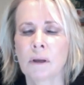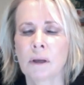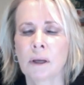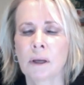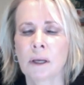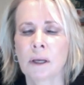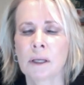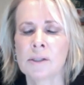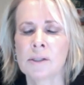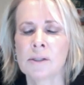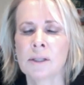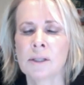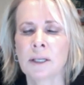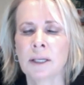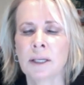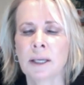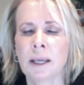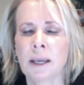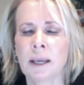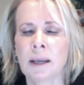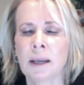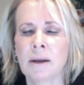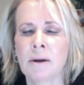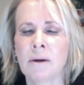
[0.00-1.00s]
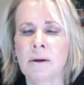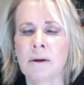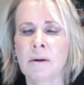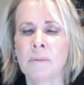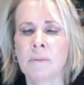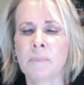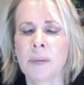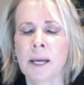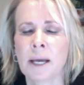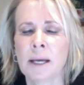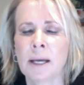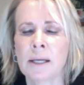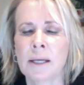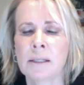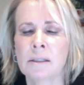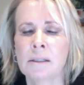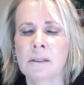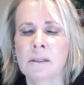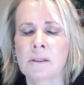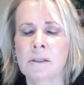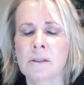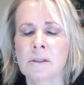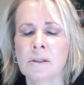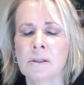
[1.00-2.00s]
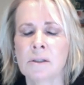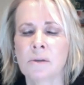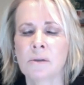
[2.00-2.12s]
as the air passes